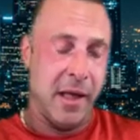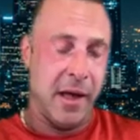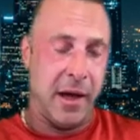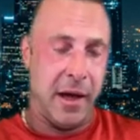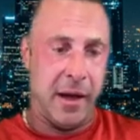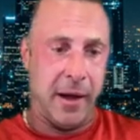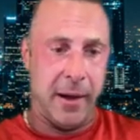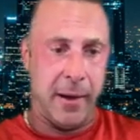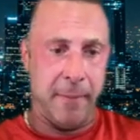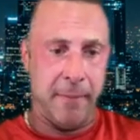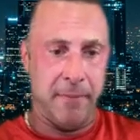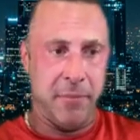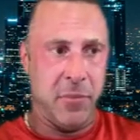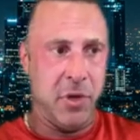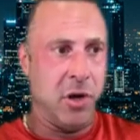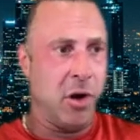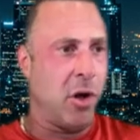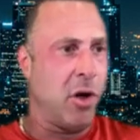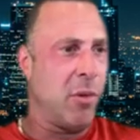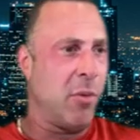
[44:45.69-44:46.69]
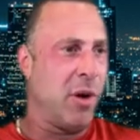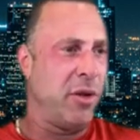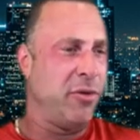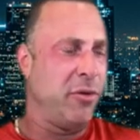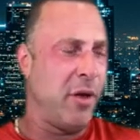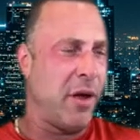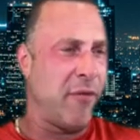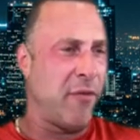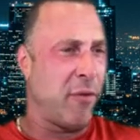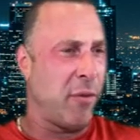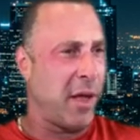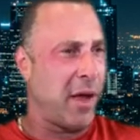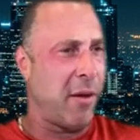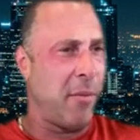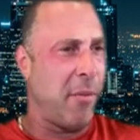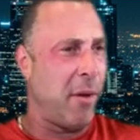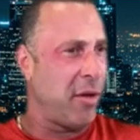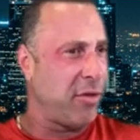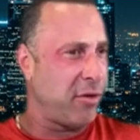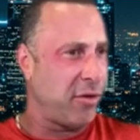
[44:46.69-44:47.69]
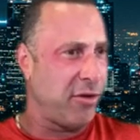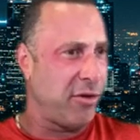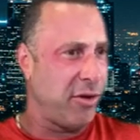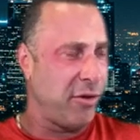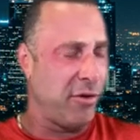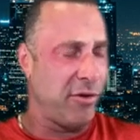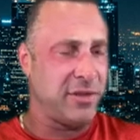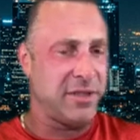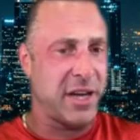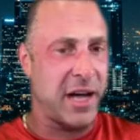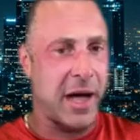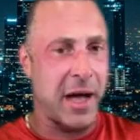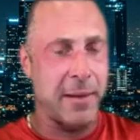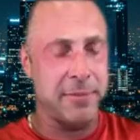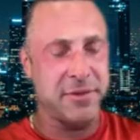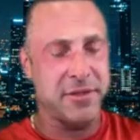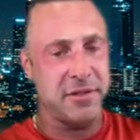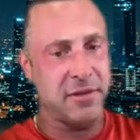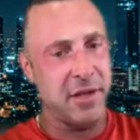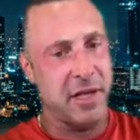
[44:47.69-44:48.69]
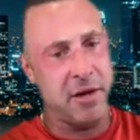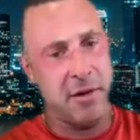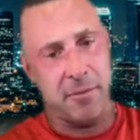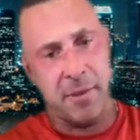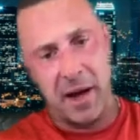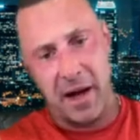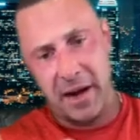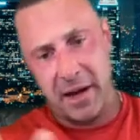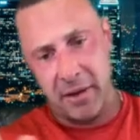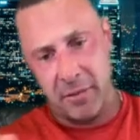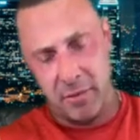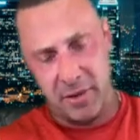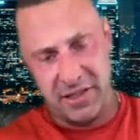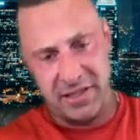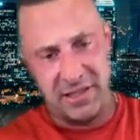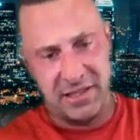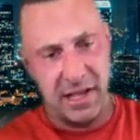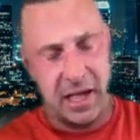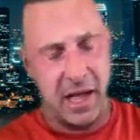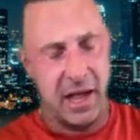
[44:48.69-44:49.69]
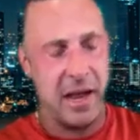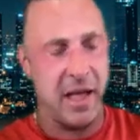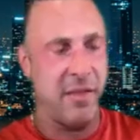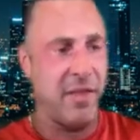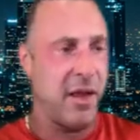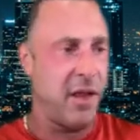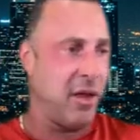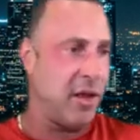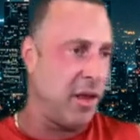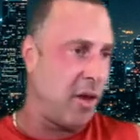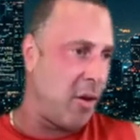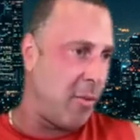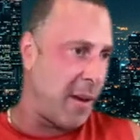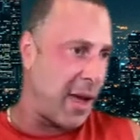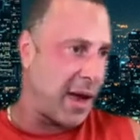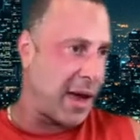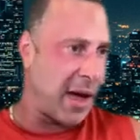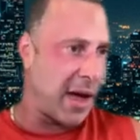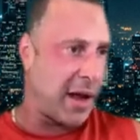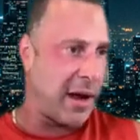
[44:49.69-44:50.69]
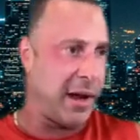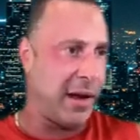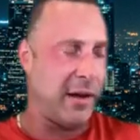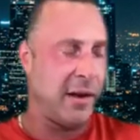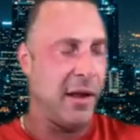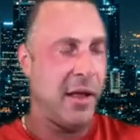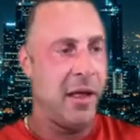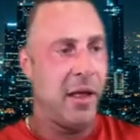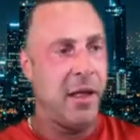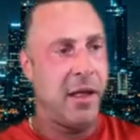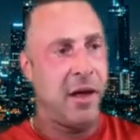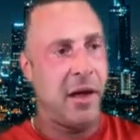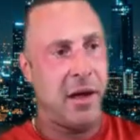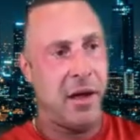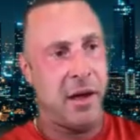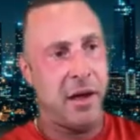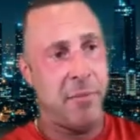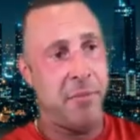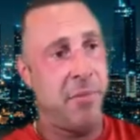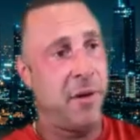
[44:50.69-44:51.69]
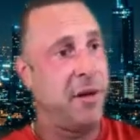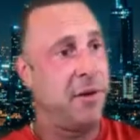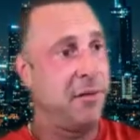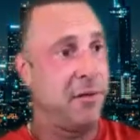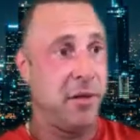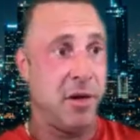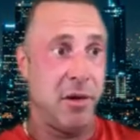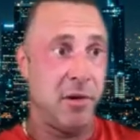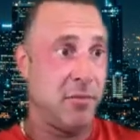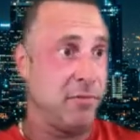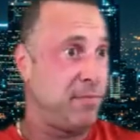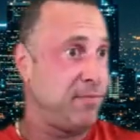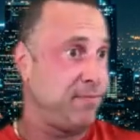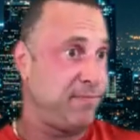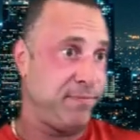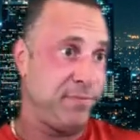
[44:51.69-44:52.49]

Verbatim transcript: Um, you only want to do that for like a month or two tops. Let your body reset, and then you can go back on it. Um, but you know,